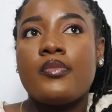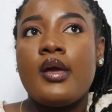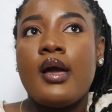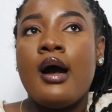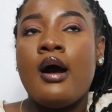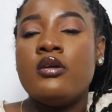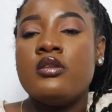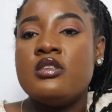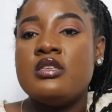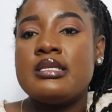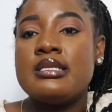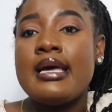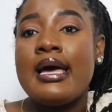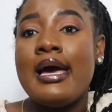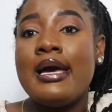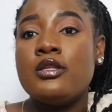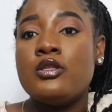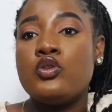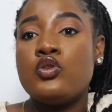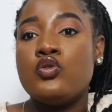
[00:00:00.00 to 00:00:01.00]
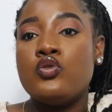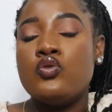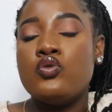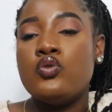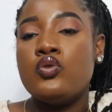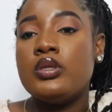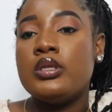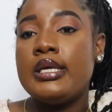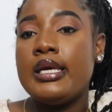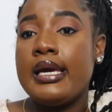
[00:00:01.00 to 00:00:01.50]
I'll decide
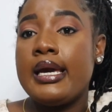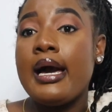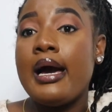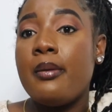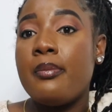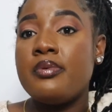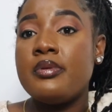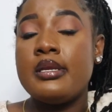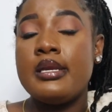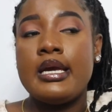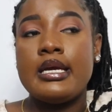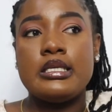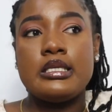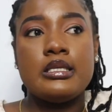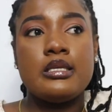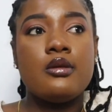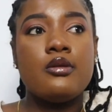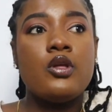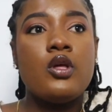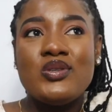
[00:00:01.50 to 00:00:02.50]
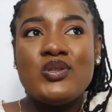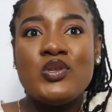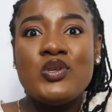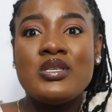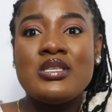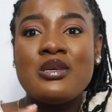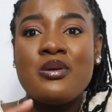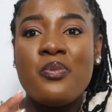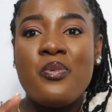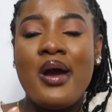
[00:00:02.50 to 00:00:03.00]
to take up next. So
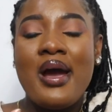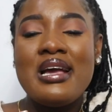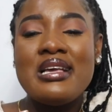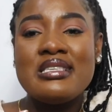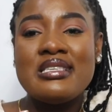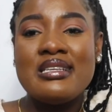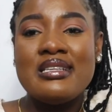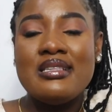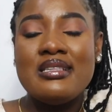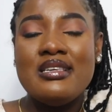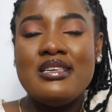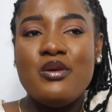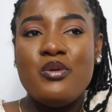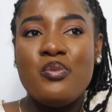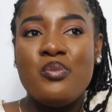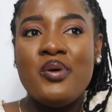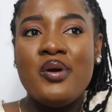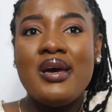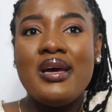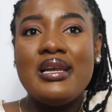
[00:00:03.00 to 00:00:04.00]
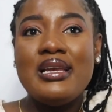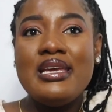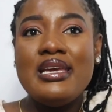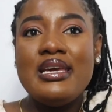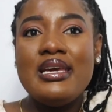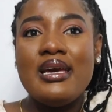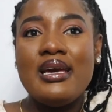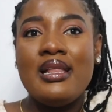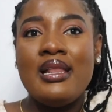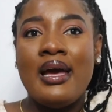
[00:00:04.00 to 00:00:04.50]
surprisingly,
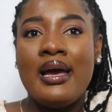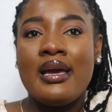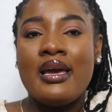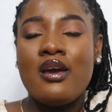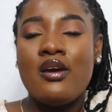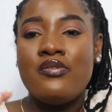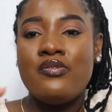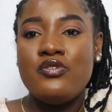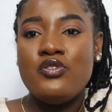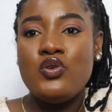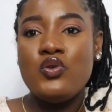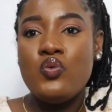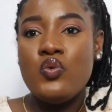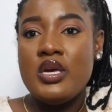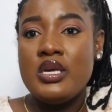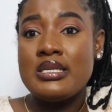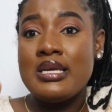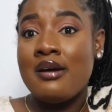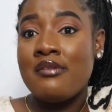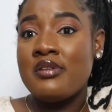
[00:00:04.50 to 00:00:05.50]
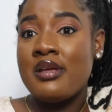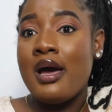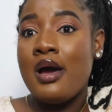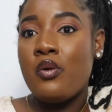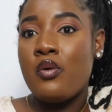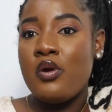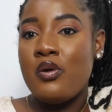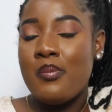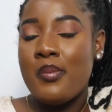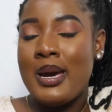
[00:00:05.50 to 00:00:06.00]
barely like a few weeks after I
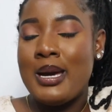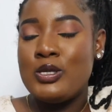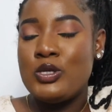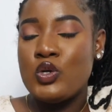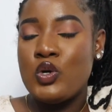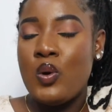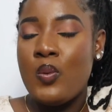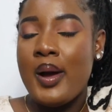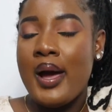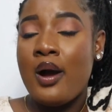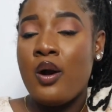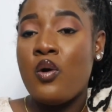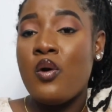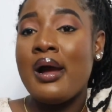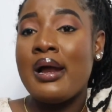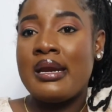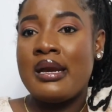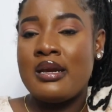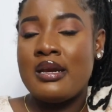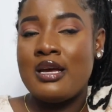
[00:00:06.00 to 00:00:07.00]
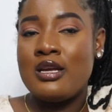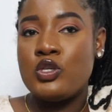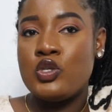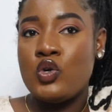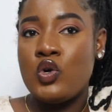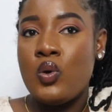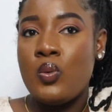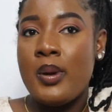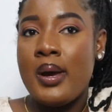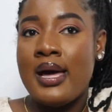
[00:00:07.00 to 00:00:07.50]
quit my job, I got another
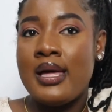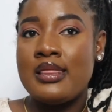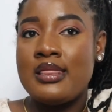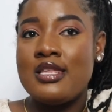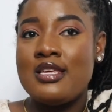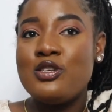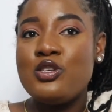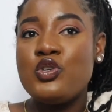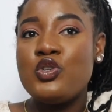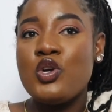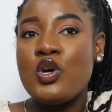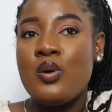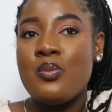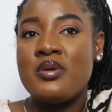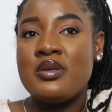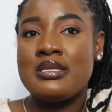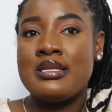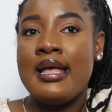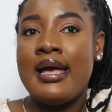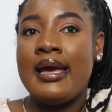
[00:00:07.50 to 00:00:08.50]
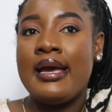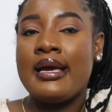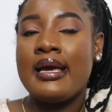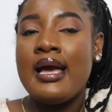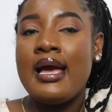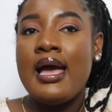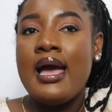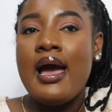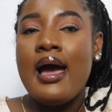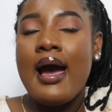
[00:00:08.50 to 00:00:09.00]
job, and this job is like
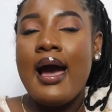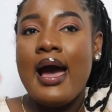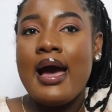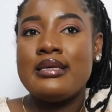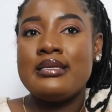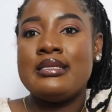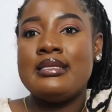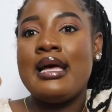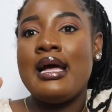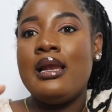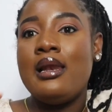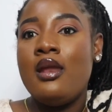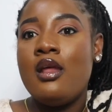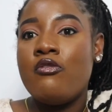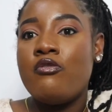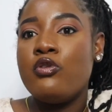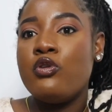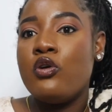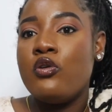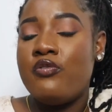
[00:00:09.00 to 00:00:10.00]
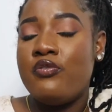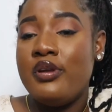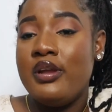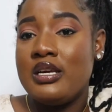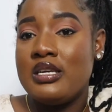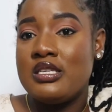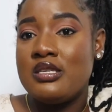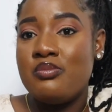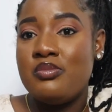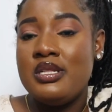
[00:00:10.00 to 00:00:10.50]
has that level of
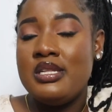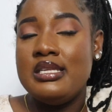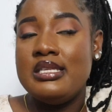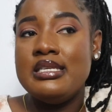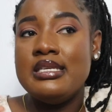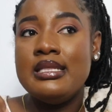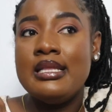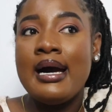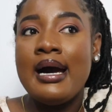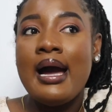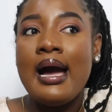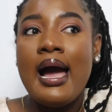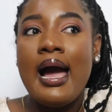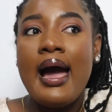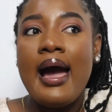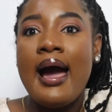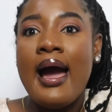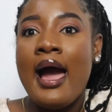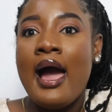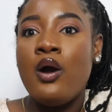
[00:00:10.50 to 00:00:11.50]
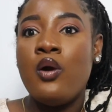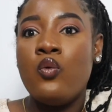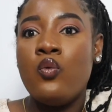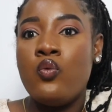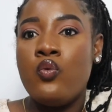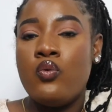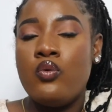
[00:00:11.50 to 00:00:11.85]
flexibility that I